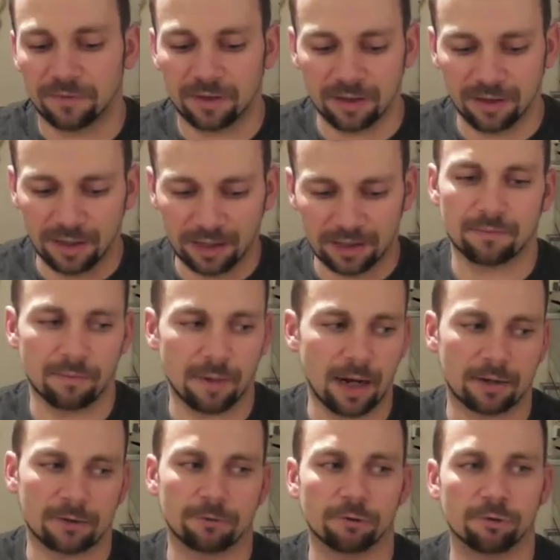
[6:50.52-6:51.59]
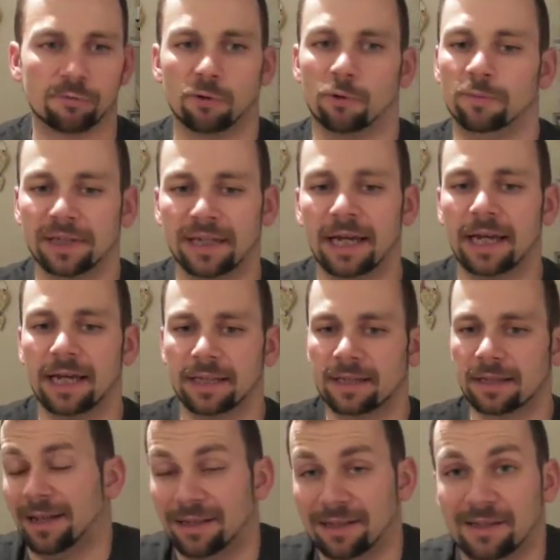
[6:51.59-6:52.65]
Tonight macros will be
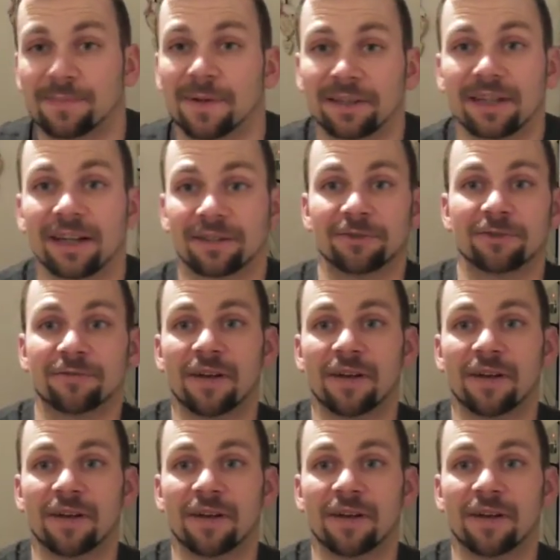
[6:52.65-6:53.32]
hit in spectacular